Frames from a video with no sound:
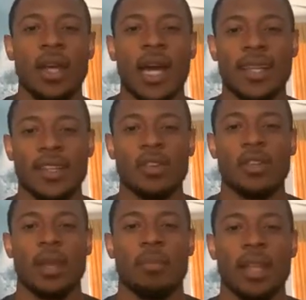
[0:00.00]
I know that
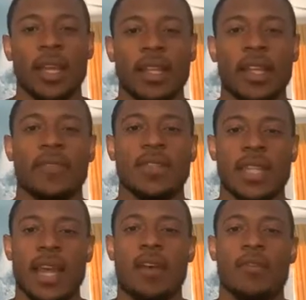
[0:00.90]
they play a different
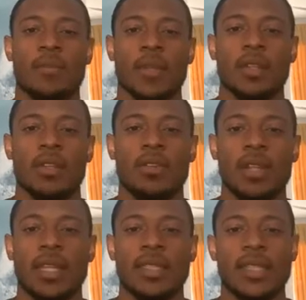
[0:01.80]
style from the
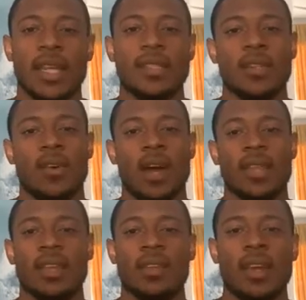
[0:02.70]
United States, so I
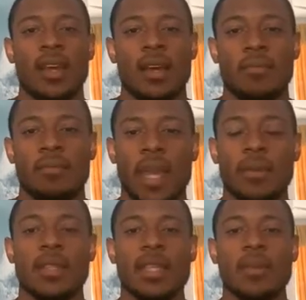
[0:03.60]
think maybe
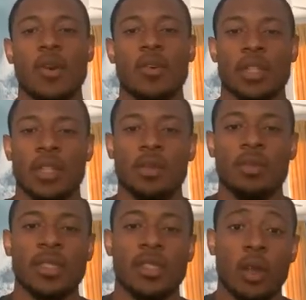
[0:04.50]
the tempo is a little
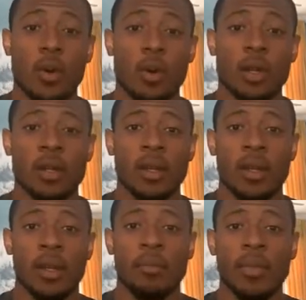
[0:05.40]
bit slower,
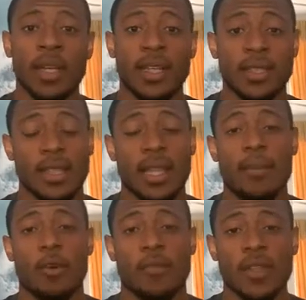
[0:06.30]
but it's a
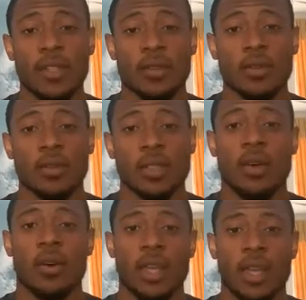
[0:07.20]
lot more physical.
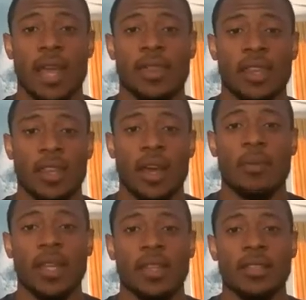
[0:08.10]
So I think I'll
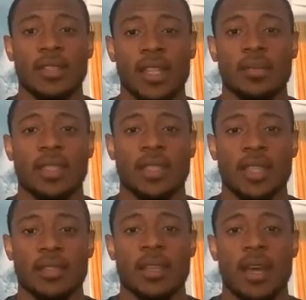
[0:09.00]
make the adjustments
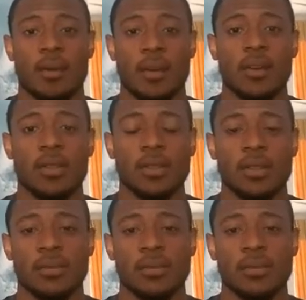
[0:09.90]
as the time goes.